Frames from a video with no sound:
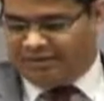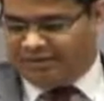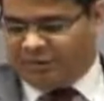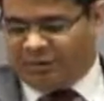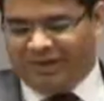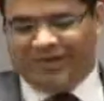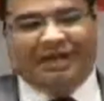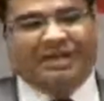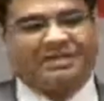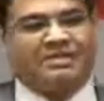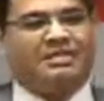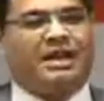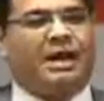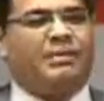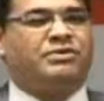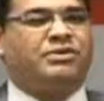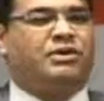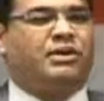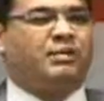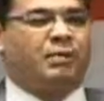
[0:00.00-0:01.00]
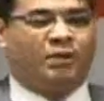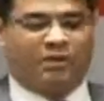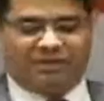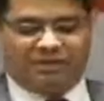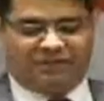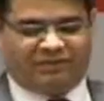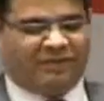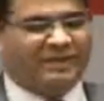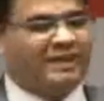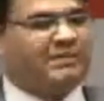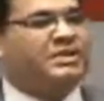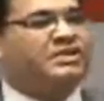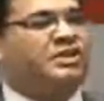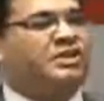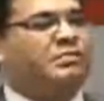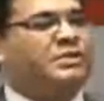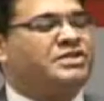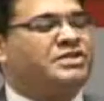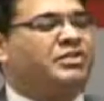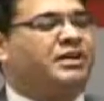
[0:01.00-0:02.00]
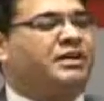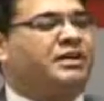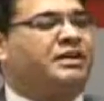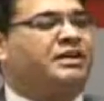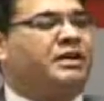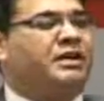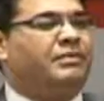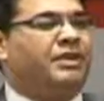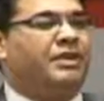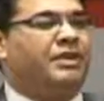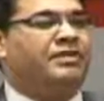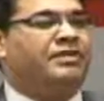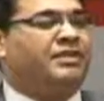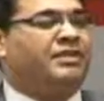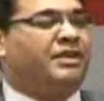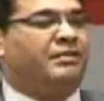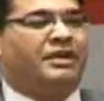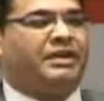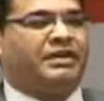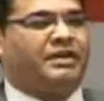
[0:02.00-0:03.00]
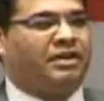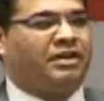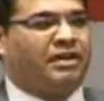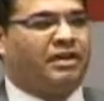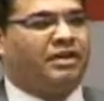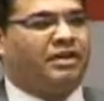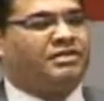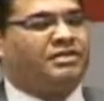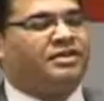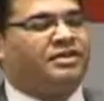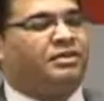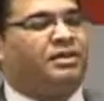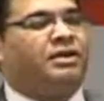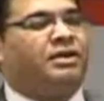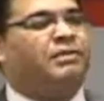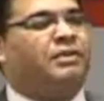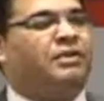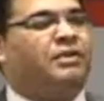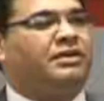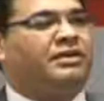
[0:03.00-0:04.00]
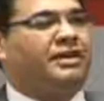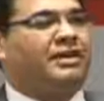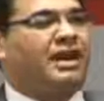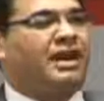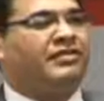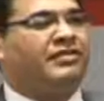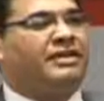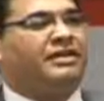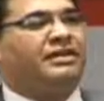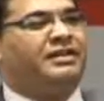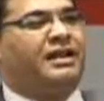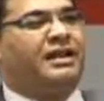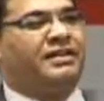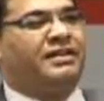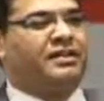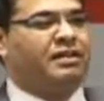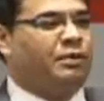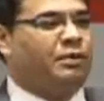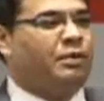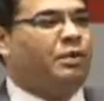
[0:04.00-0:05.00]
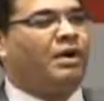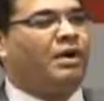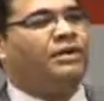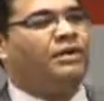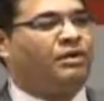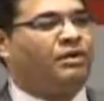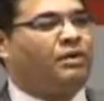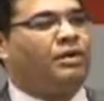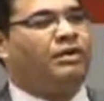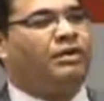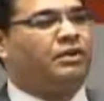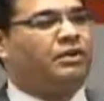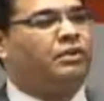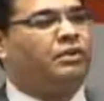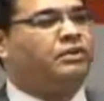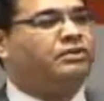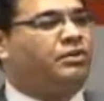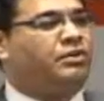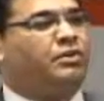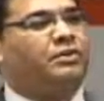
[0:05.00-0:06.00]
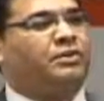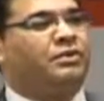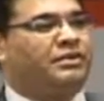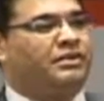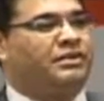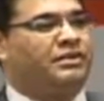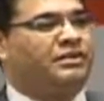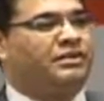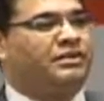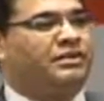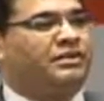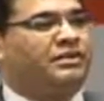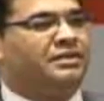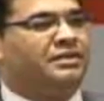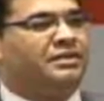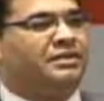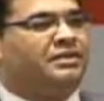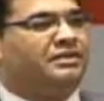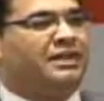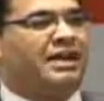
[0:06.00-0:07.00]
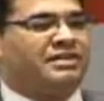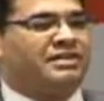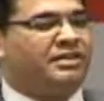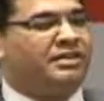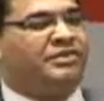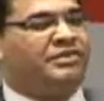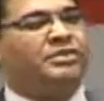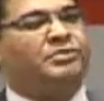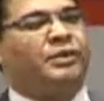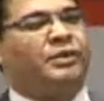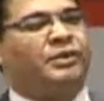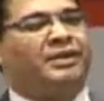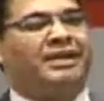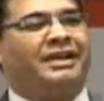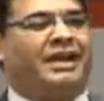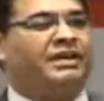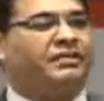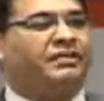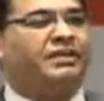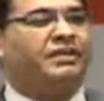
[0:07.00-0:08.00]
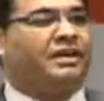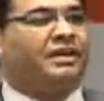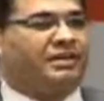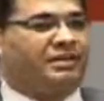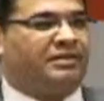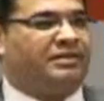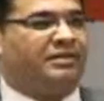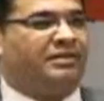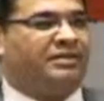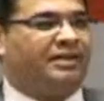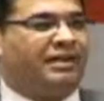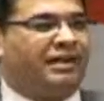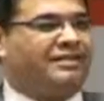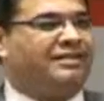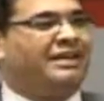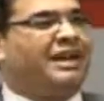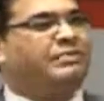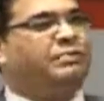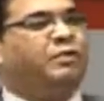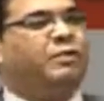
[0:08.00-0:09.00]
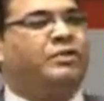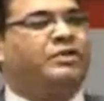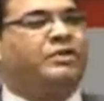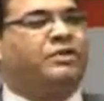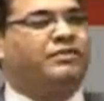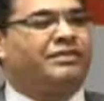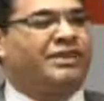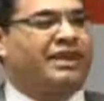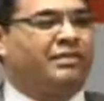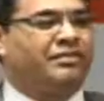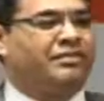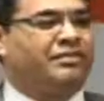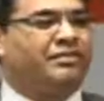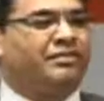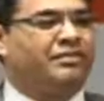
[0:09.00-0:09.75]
Looking at a snapshot about the fundamentals of mission critical communication, it's all about having that one call go through. That's the difference between life and death at that moment of time.